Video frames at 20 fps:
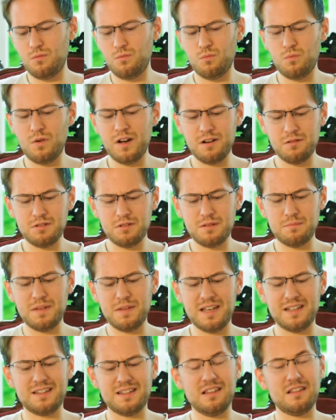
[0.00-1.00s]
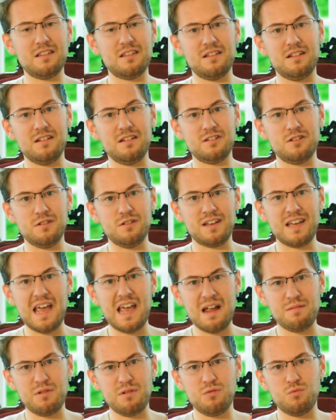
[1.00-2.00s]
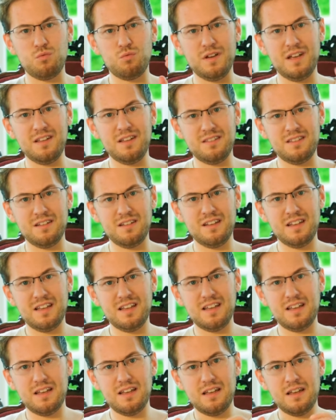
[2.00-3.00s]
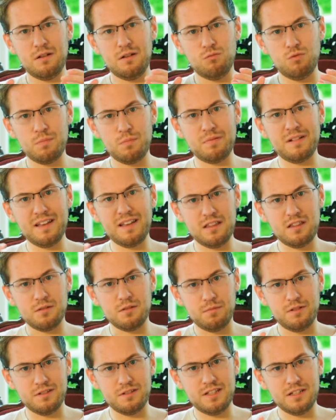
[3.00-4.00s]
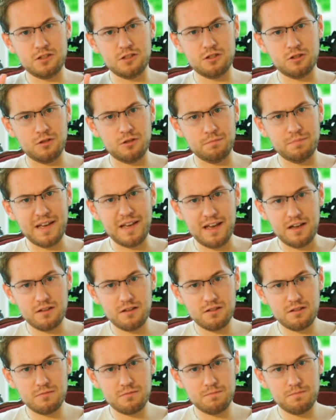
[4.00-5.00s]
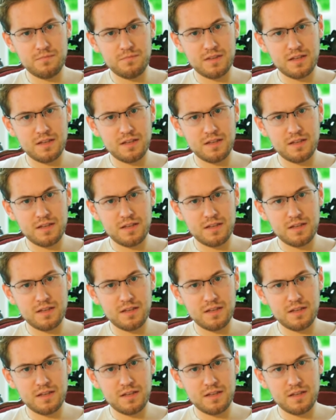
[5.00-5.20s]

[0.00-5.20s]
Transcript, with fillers: why don't they make this into a camera with uh, replaceable digital backs?